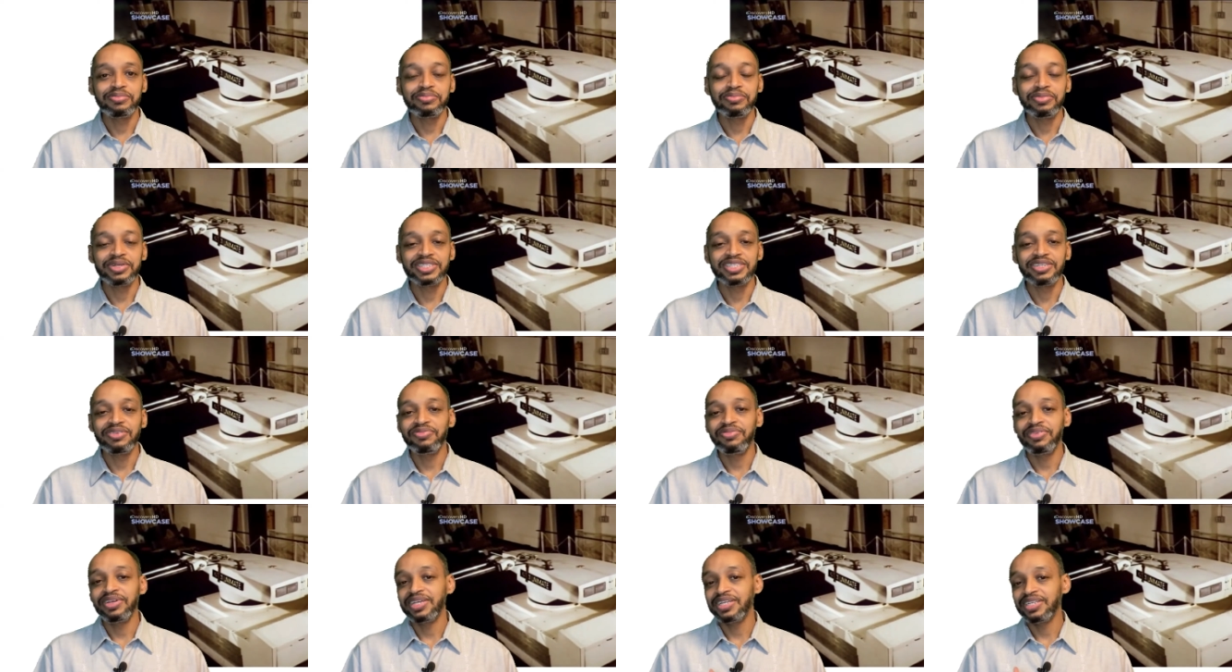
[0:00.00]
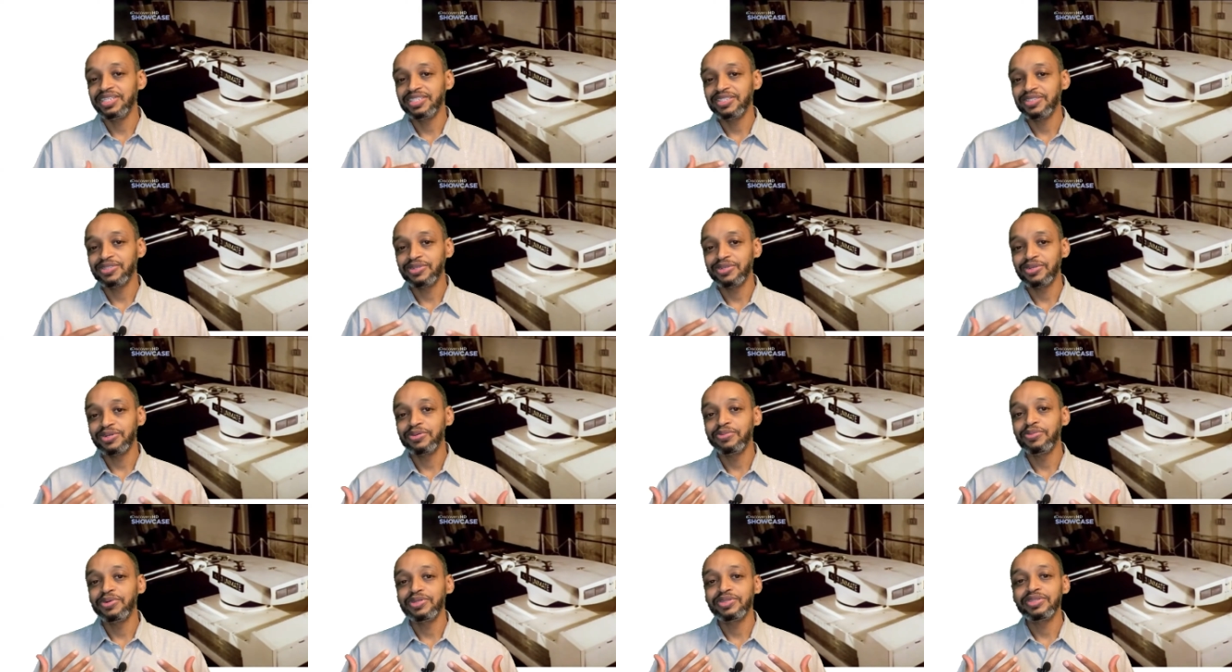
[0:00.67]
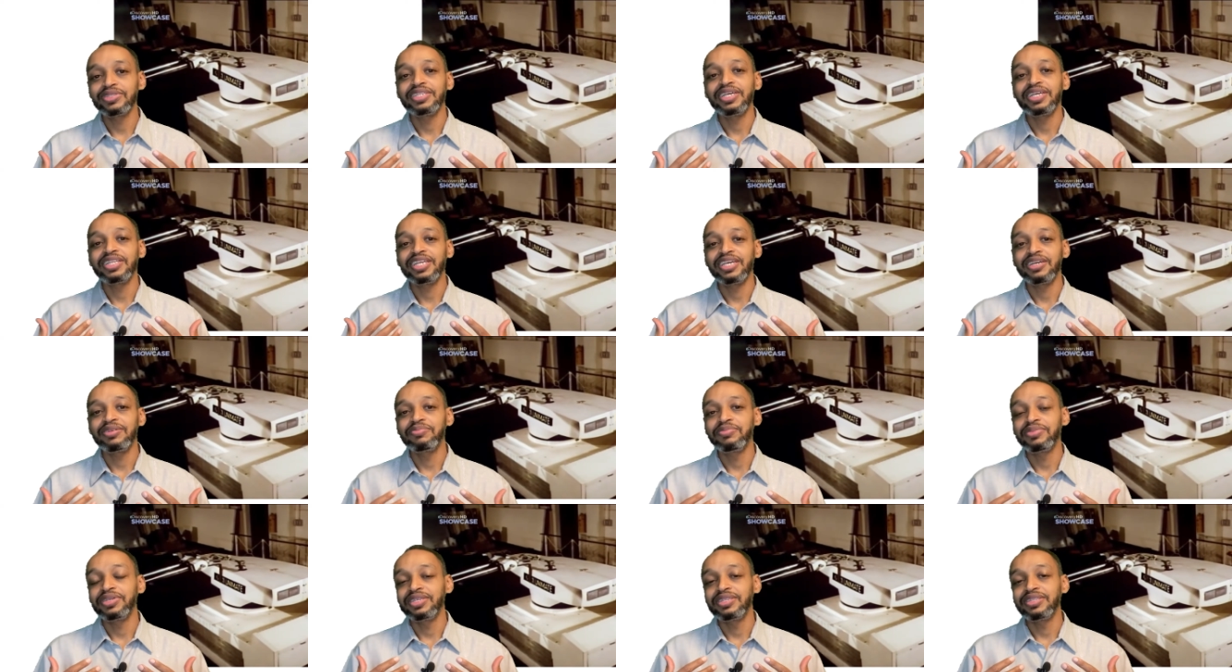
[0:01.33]
but the first robot that
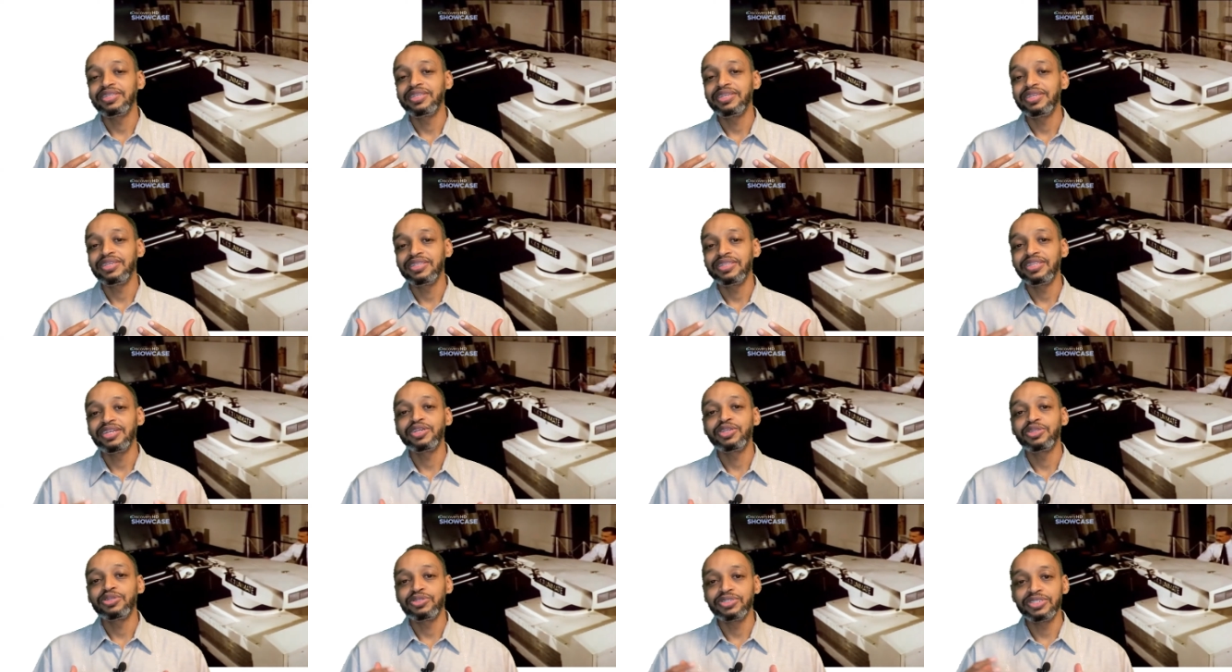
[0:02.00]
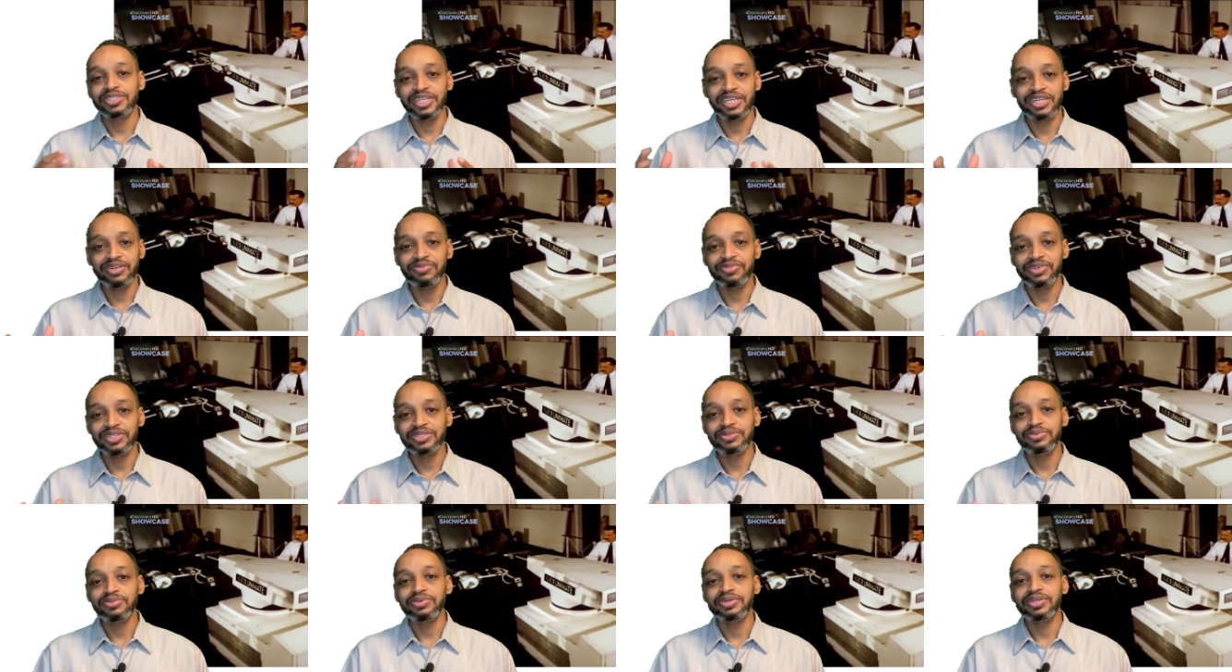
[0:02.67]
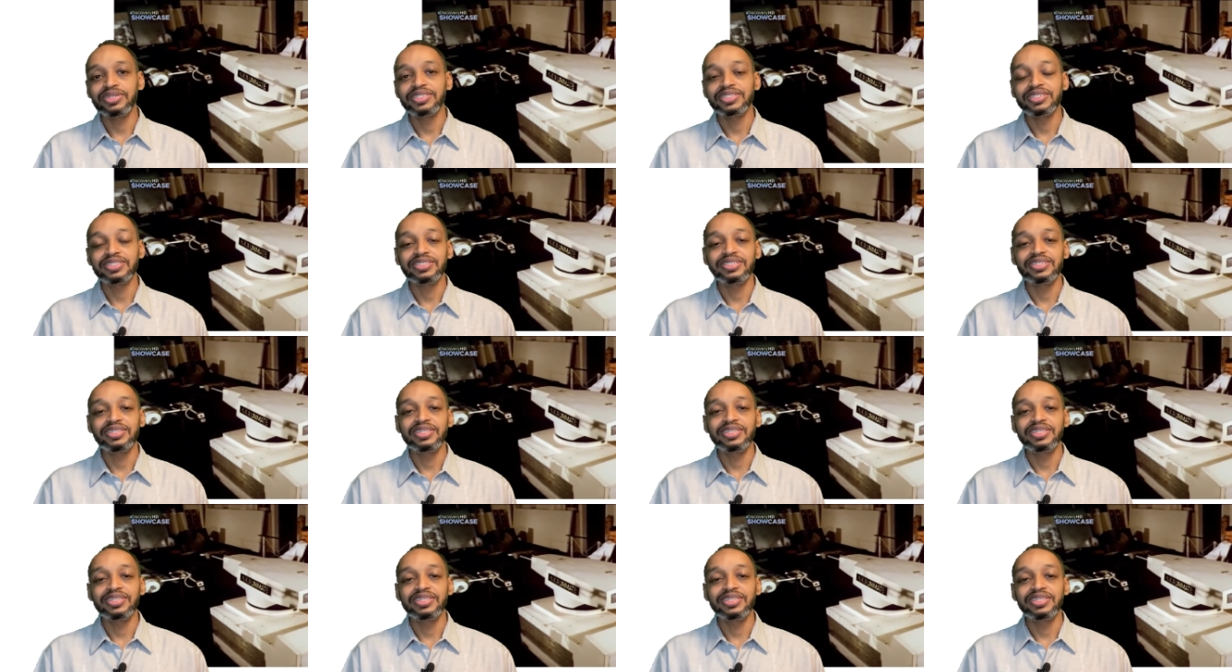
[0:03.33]
had been entered into service was